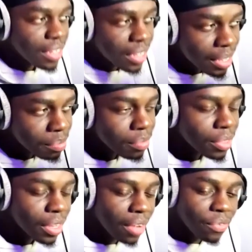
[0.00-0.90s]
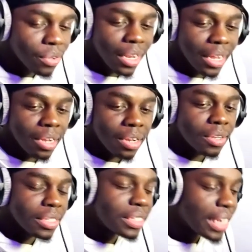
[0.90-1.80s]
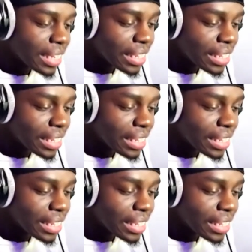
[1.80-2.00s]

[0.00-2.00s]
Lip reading: I feel like a lot of second gen immigrants